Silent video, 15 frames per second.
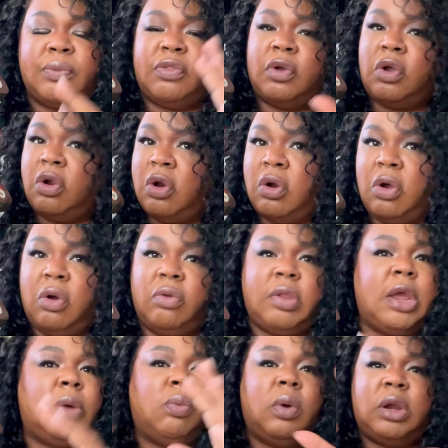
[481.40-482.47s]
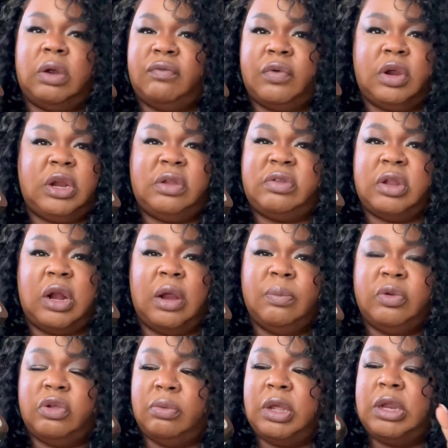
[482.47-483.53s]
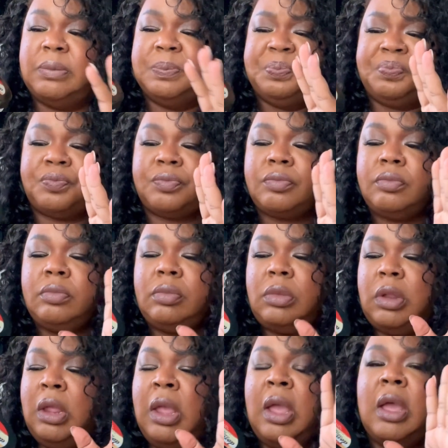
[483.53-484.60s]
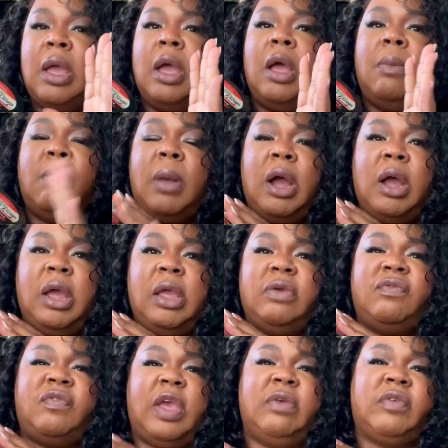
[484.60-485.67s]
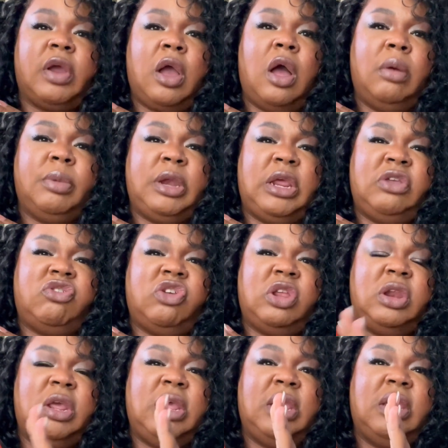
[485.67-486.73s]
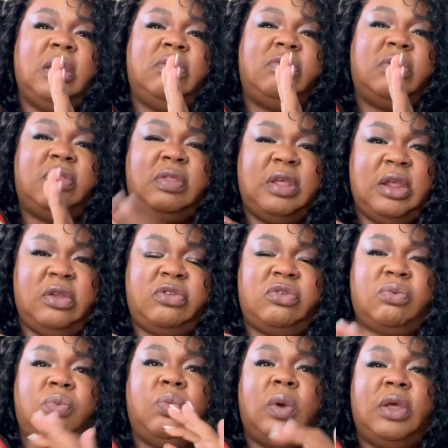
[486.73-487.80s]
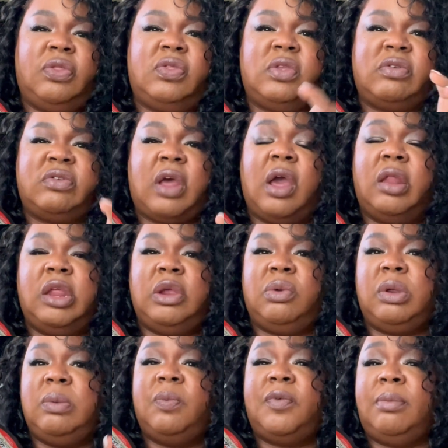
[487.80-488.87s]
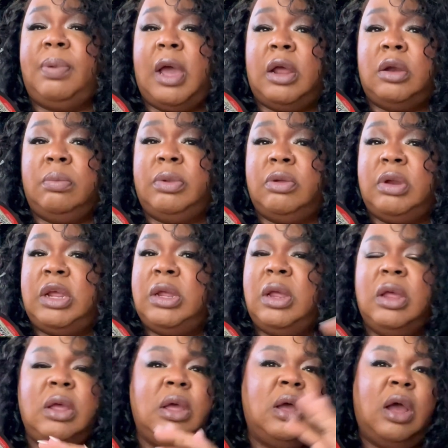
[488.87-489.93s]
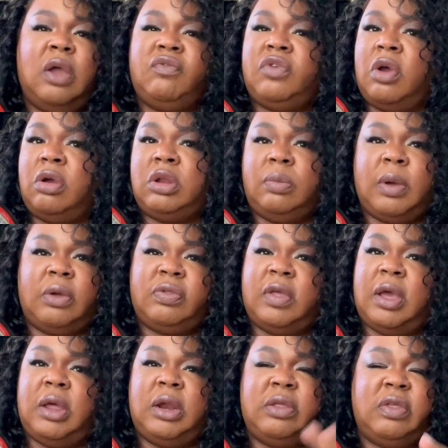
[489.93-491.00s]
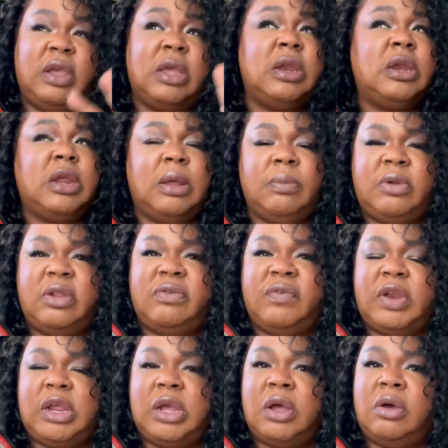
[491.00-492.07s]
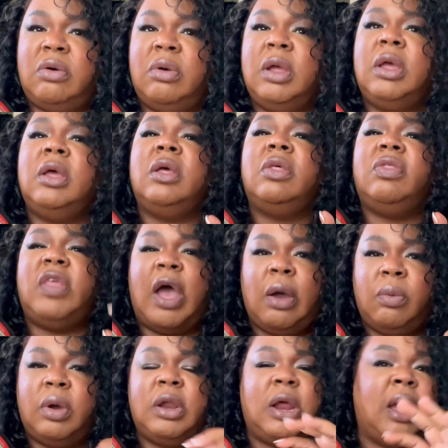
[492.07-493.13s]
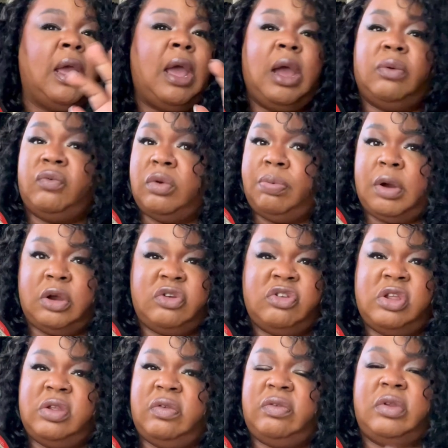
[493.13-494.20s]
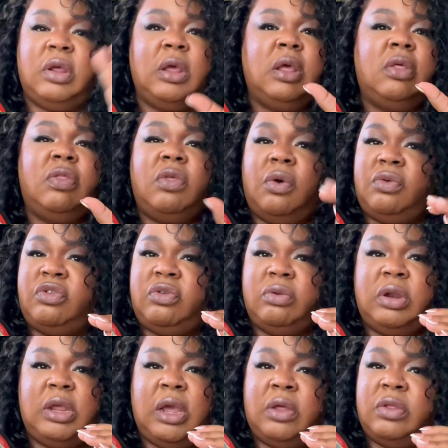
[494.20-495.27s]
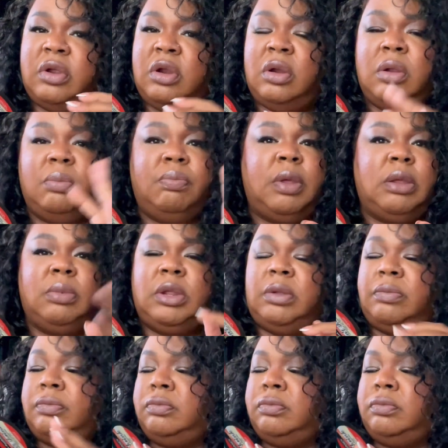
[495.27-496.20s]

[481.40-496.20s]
the curl, like whatever it is that I'm doing. My favorite combination is this with the styling cream from Pattern Beauty. I've talked about that, I think, in an empties video. That one I have repurchased. Those two together, baby,